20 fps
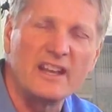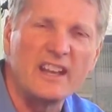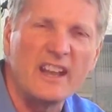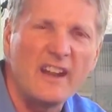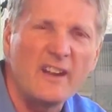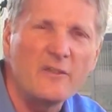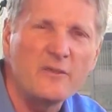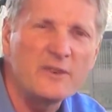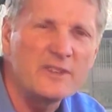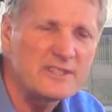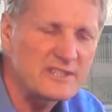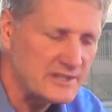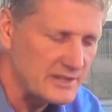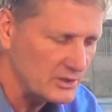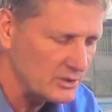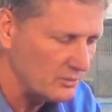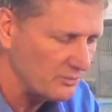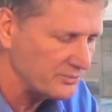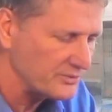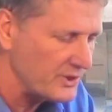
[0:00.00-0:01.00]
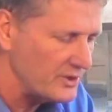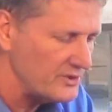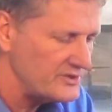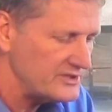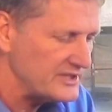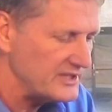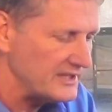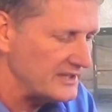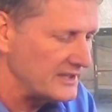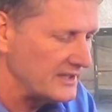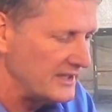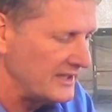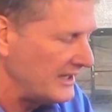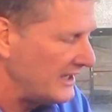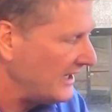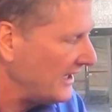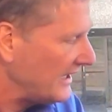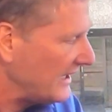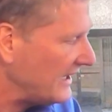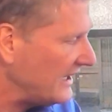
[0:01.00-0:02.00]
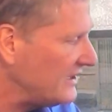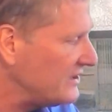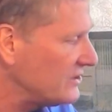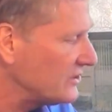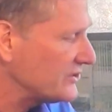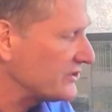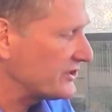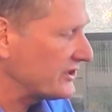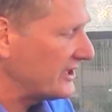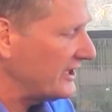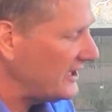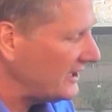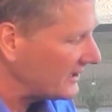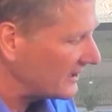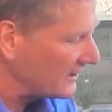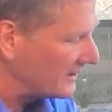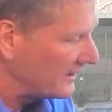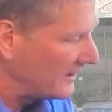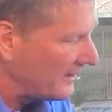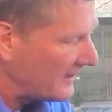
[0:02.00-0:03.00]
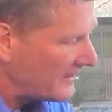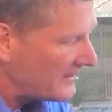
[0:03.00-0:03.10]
and every single protein in your skin.